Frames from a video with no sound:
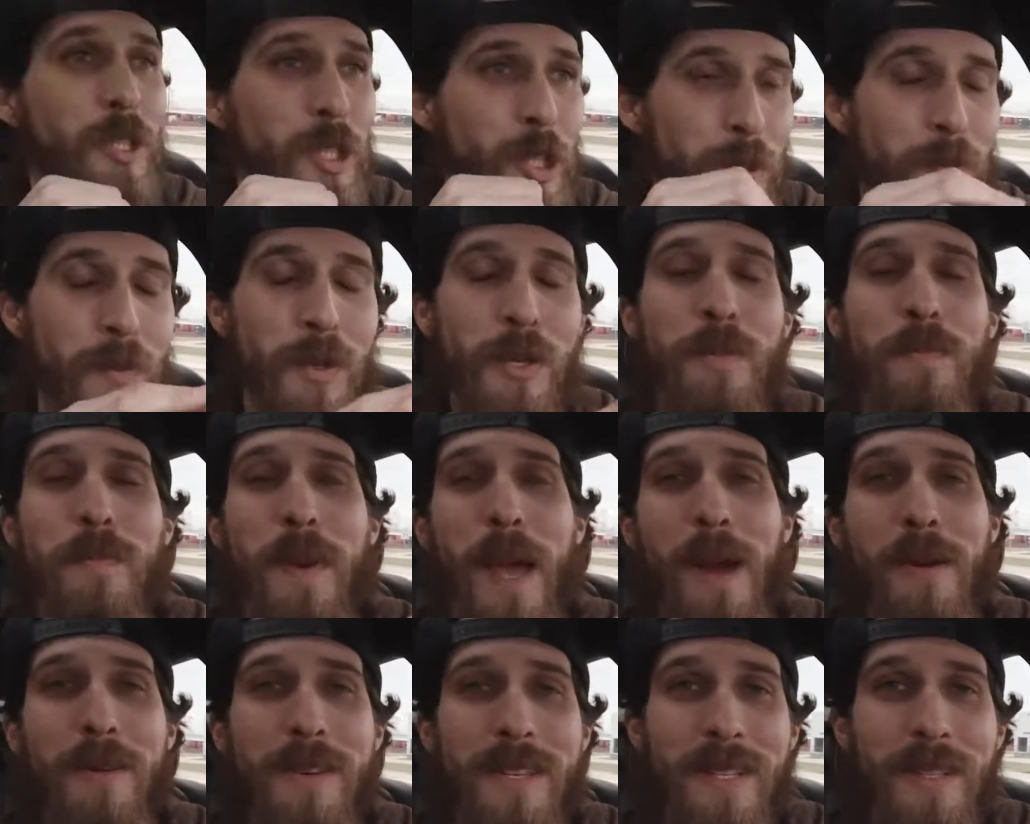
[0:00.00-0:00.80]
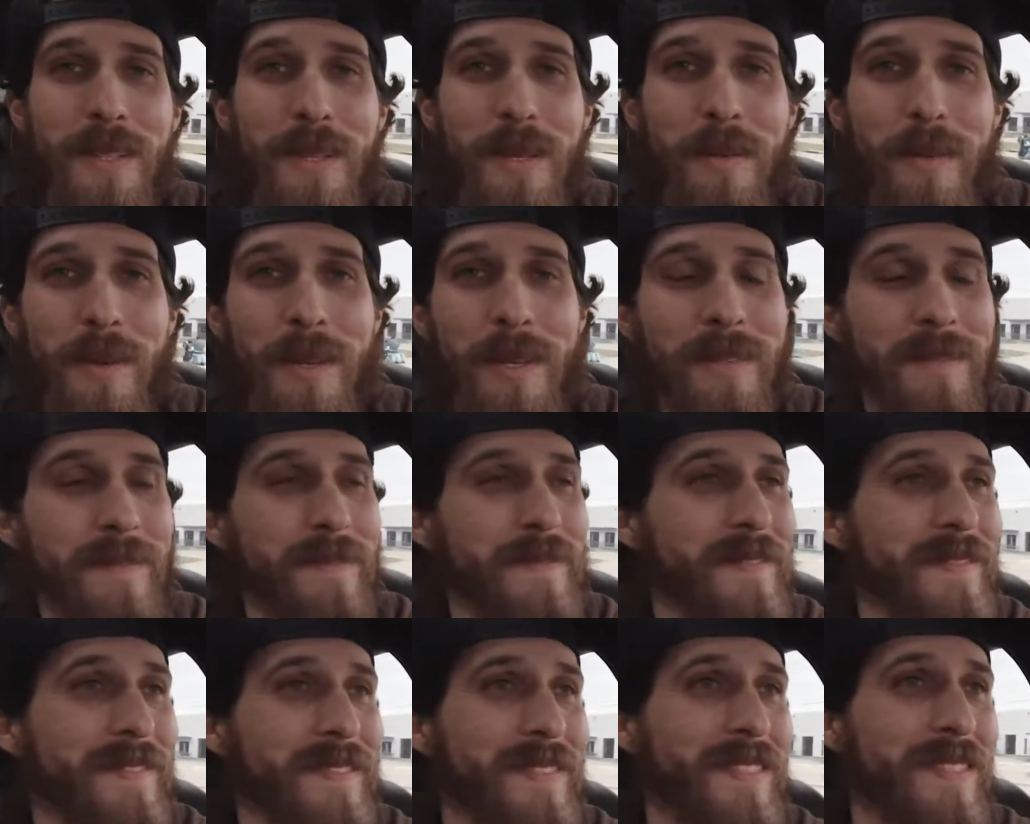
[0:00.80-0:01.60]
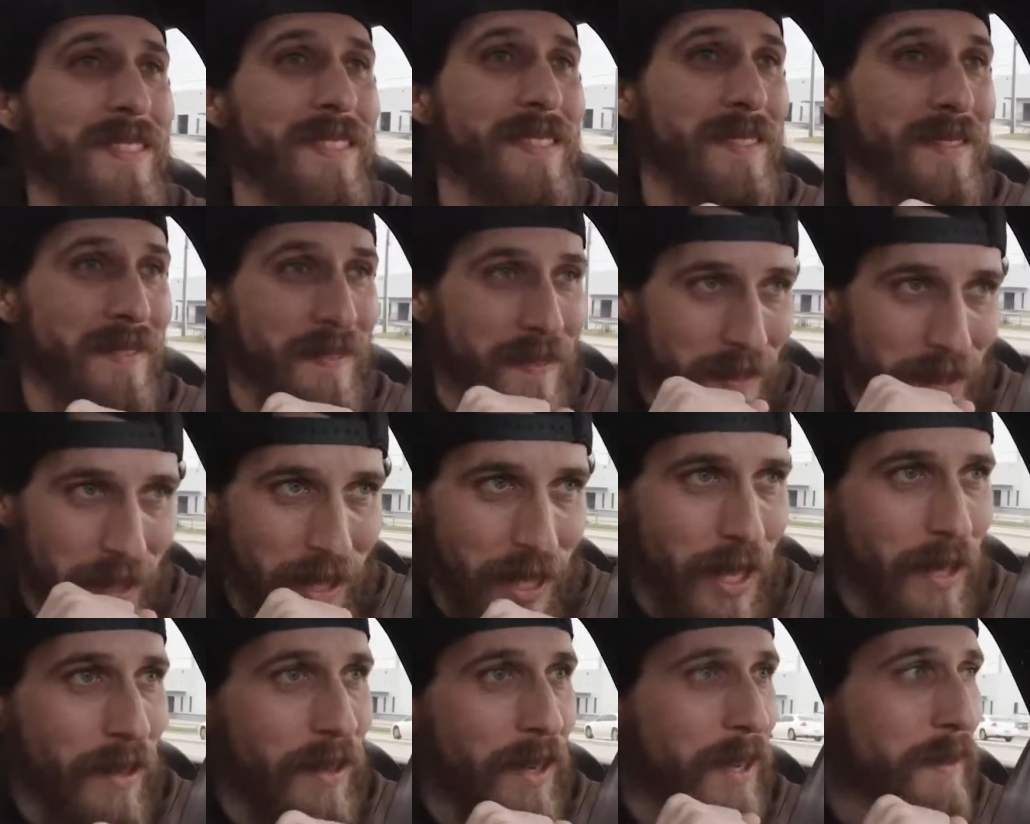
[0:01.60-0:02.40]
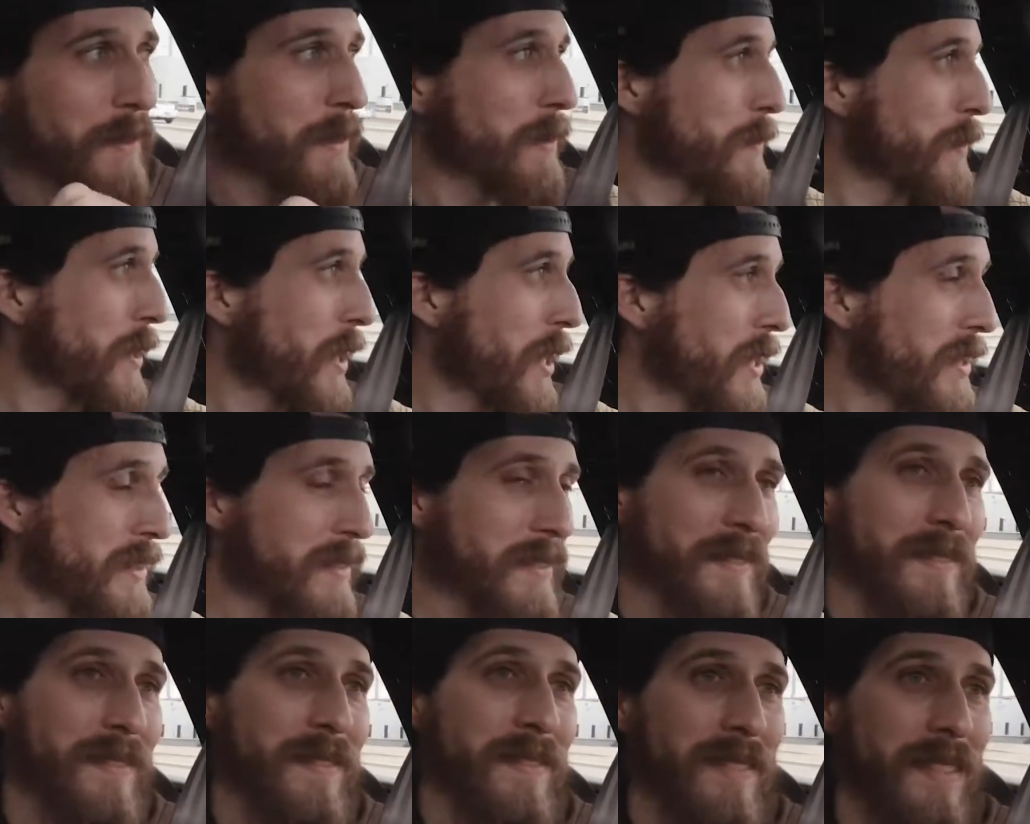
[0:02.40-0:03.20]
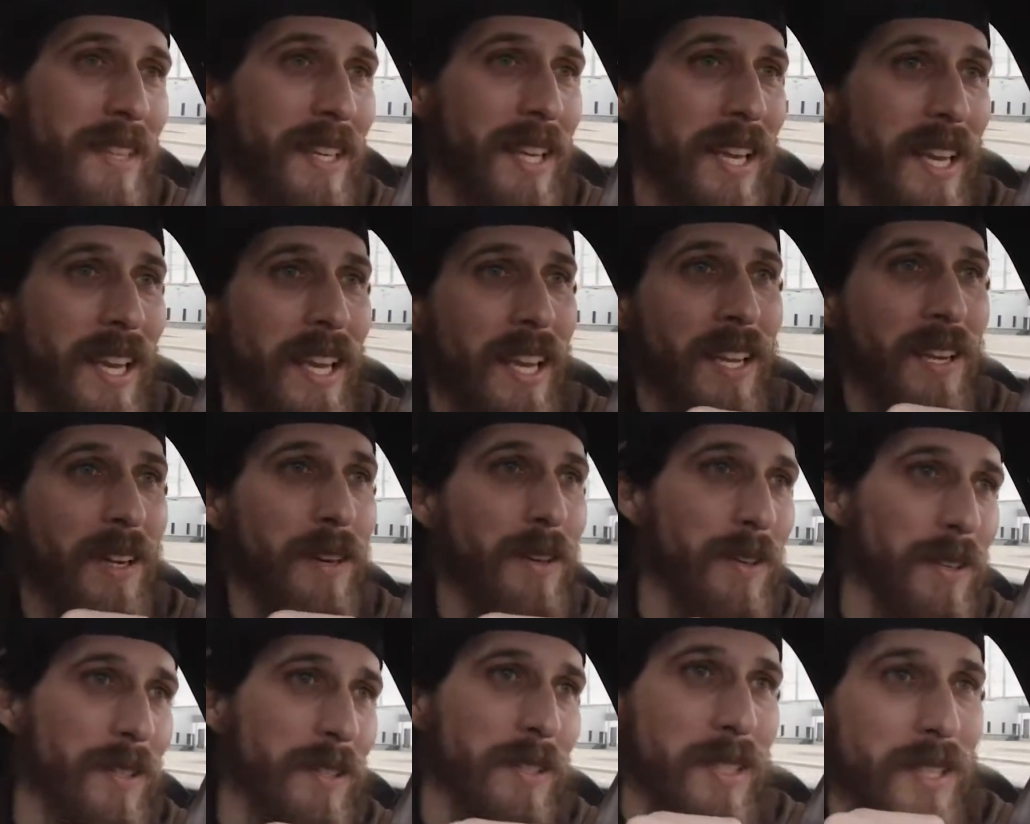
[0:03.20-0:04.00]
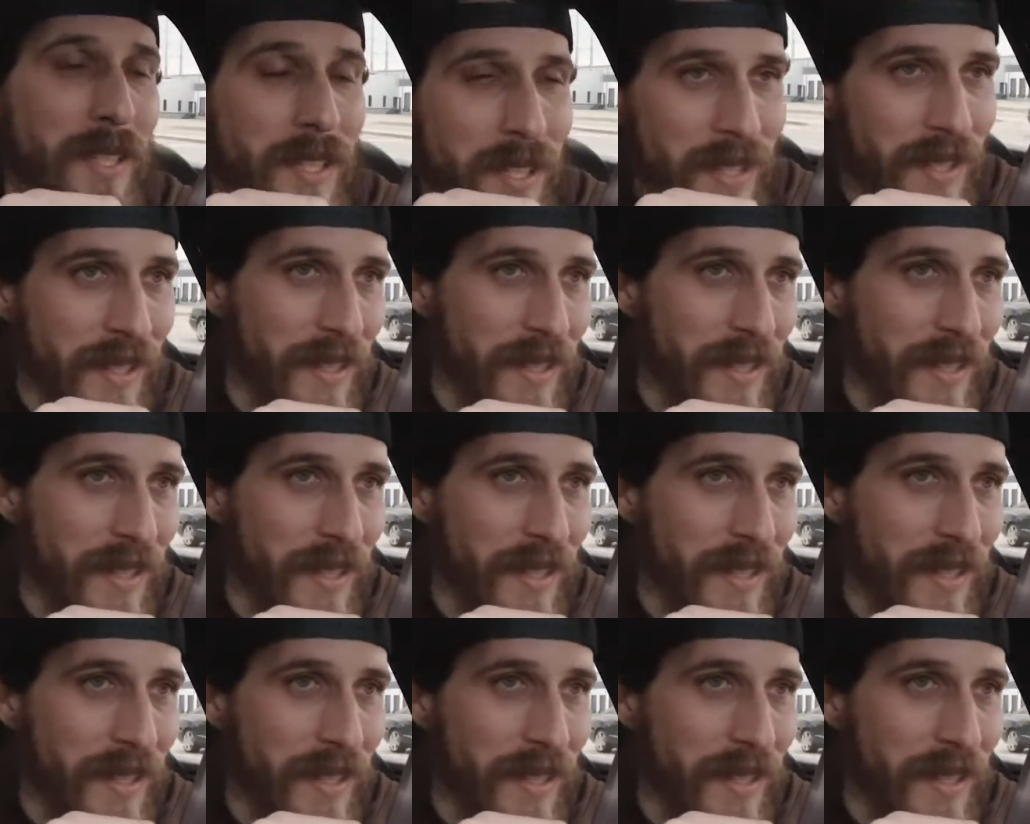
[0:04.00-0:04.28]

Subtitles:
Smooth power delivery. I'll give him that. Of course,